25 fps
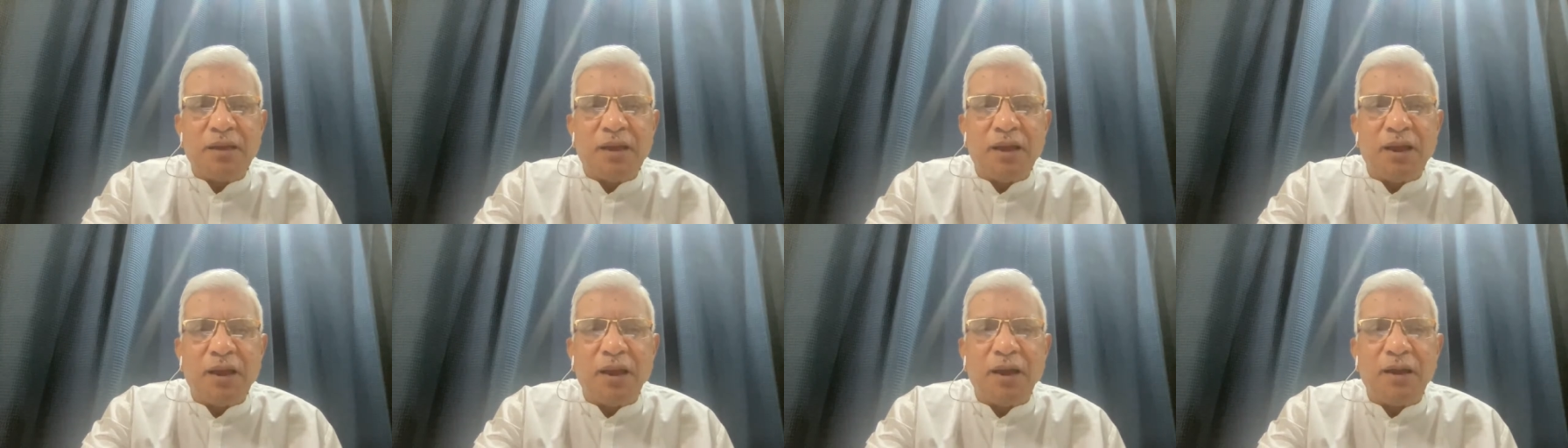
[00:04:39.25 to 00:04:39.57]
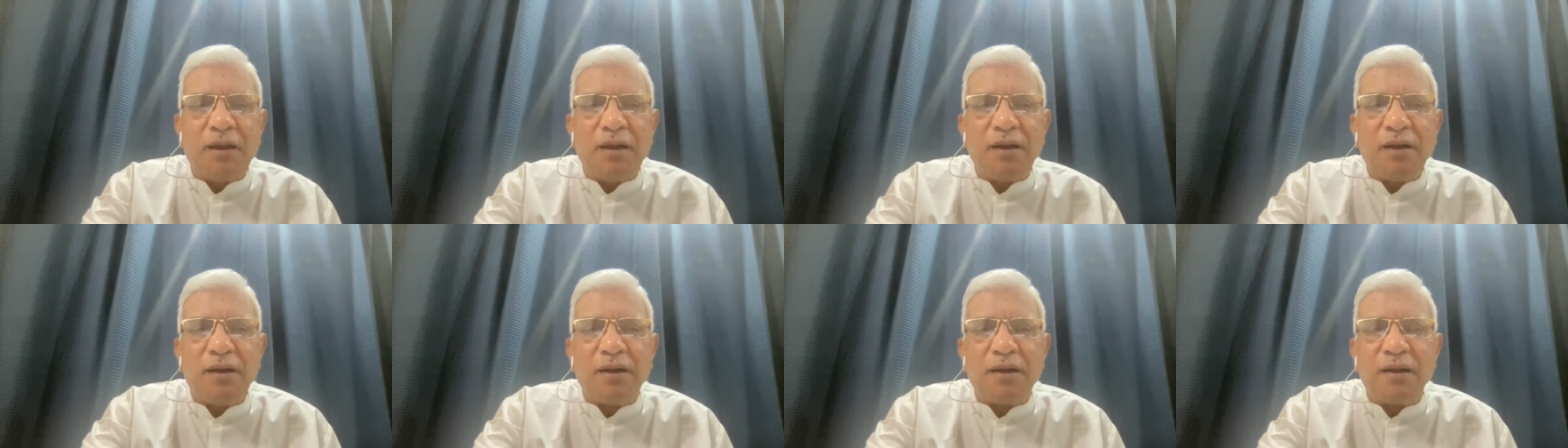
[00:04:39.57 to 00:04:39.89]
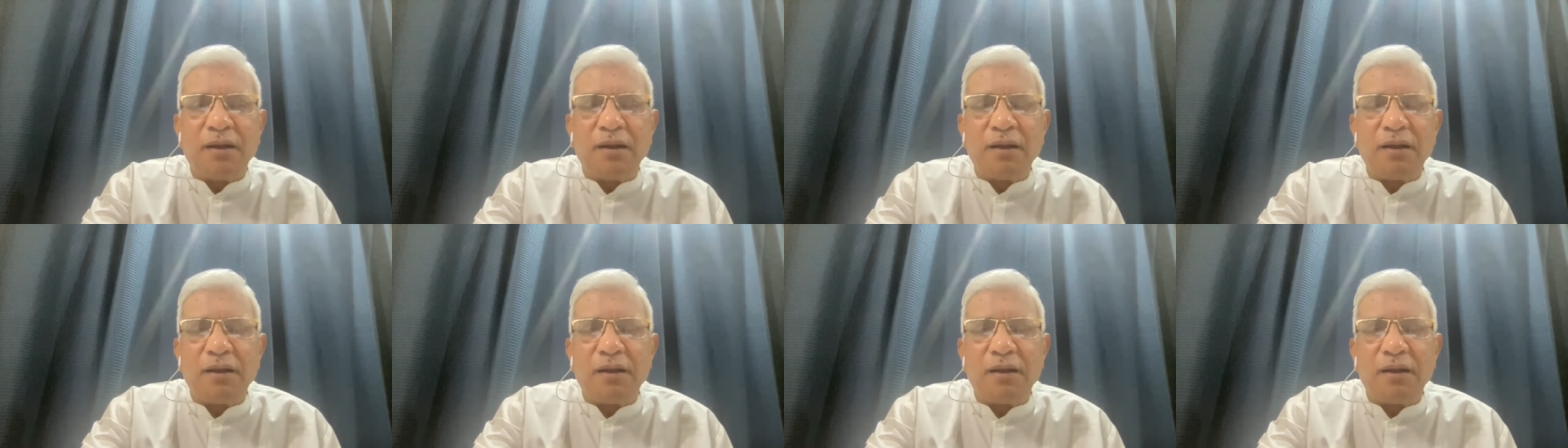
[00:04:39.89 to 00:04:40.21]
and
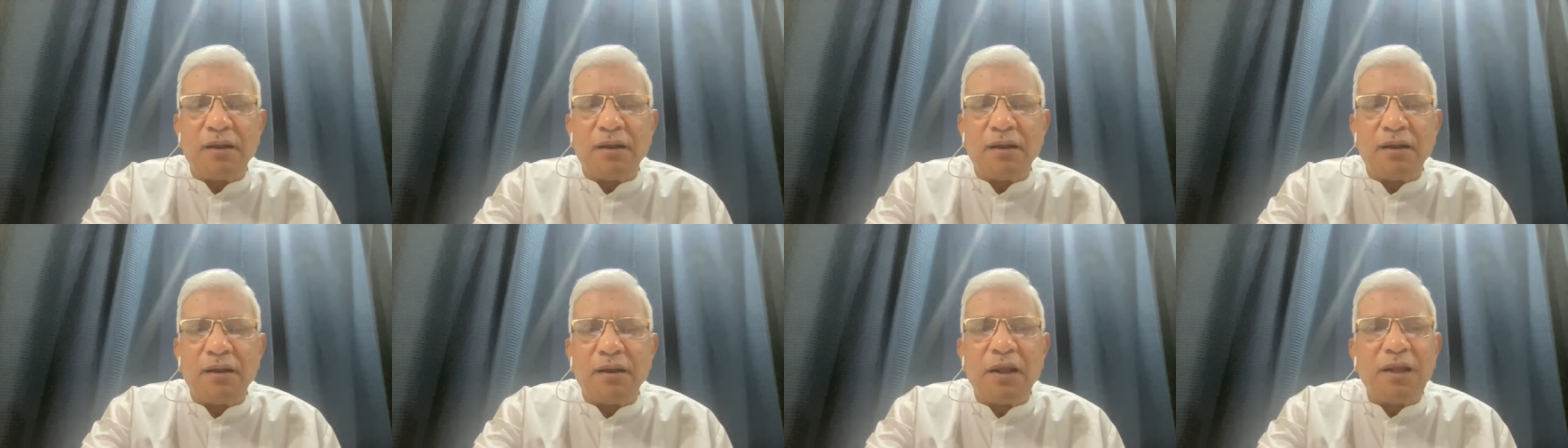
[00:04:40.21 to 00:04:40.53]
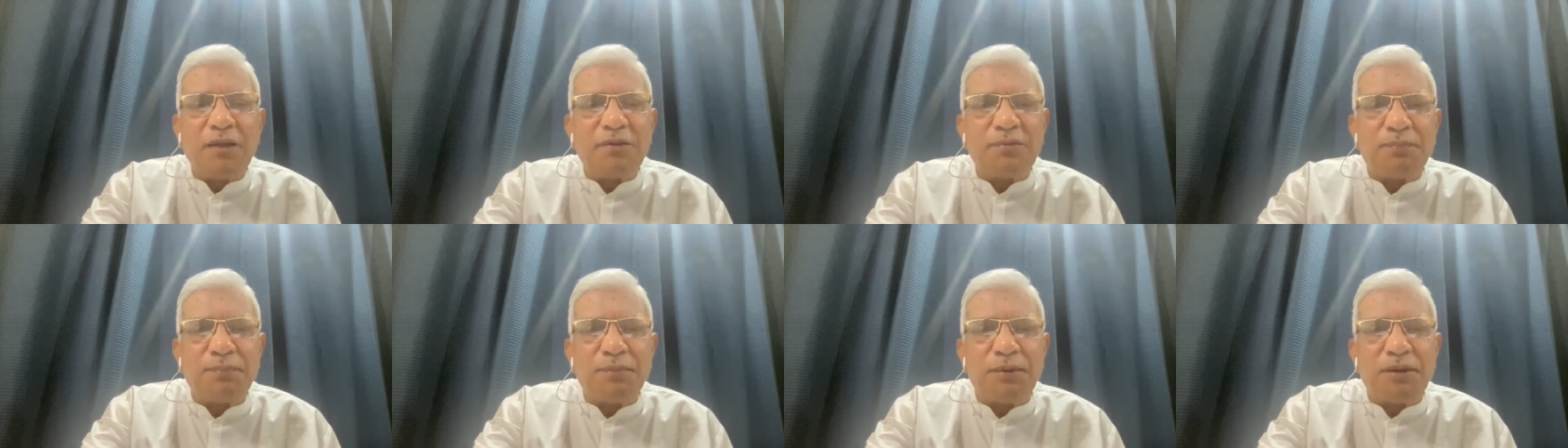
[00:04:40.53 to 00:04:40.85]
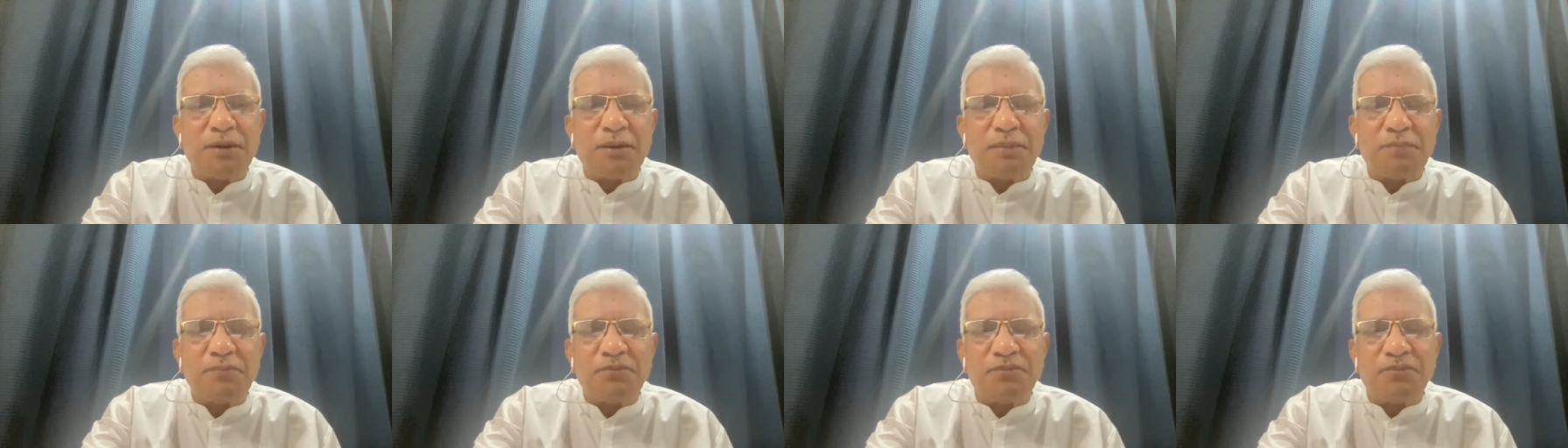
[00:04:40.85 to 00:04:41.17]
life
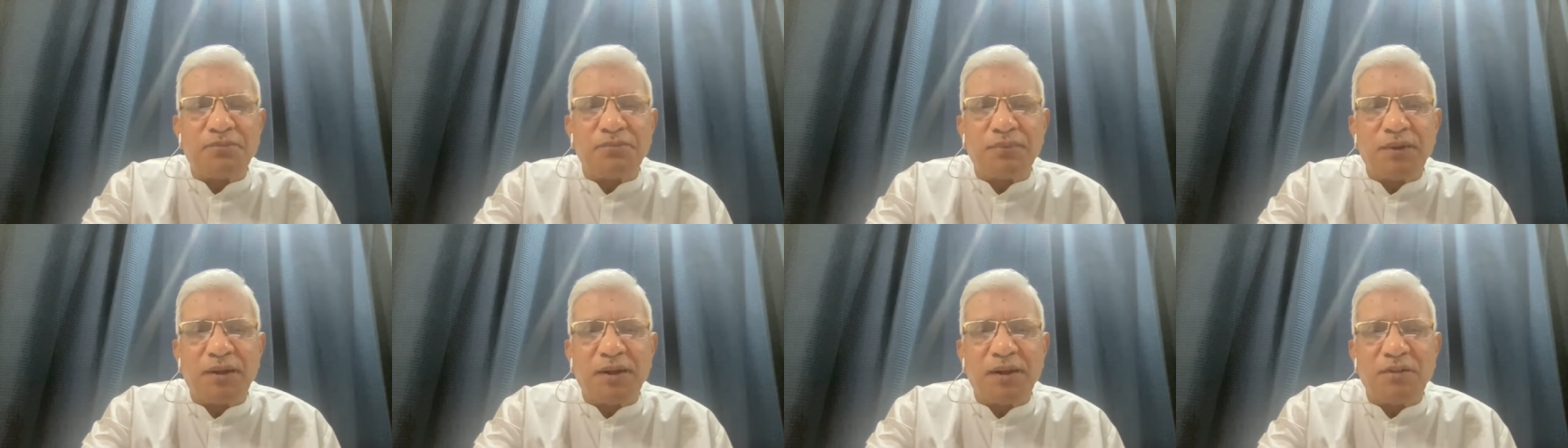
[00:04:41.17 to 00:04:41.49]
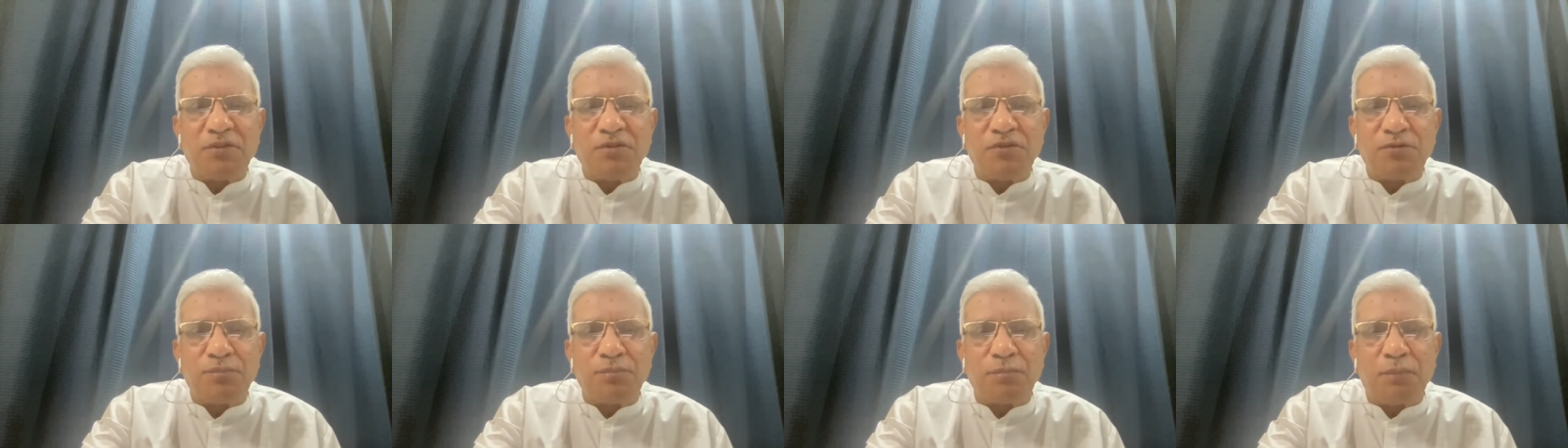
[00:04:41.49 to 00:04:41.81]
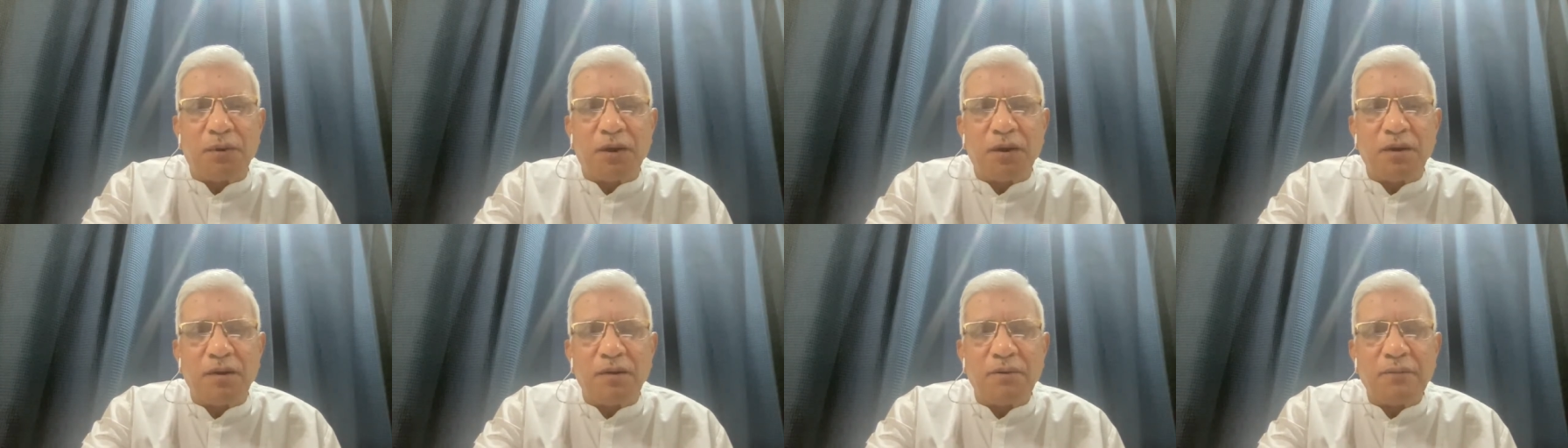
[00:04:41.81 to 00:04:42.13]
becomes very
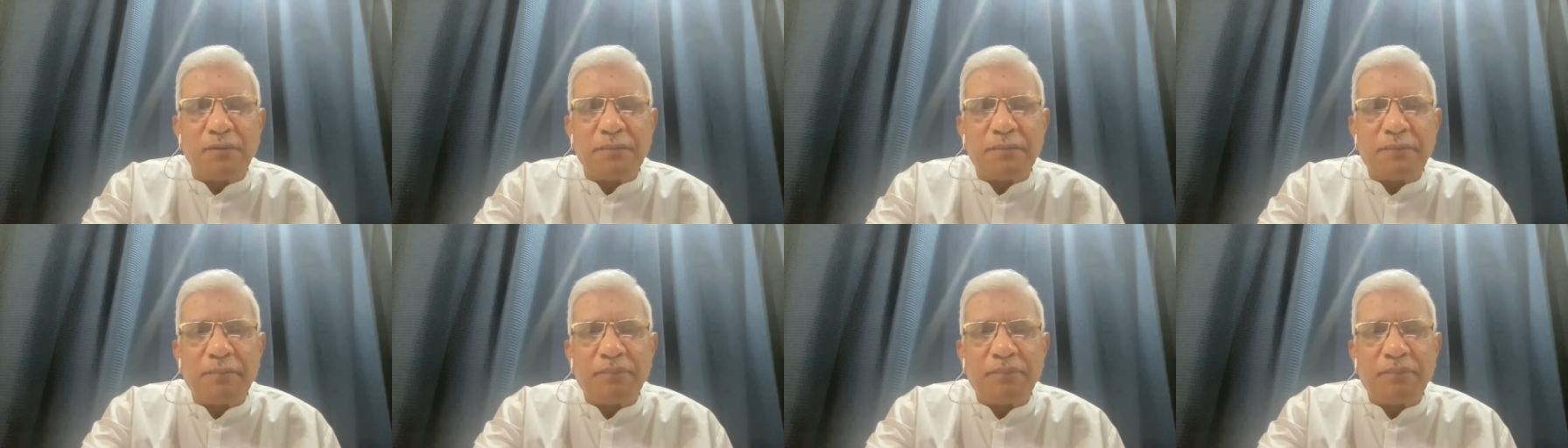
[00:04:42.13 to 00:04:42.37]
small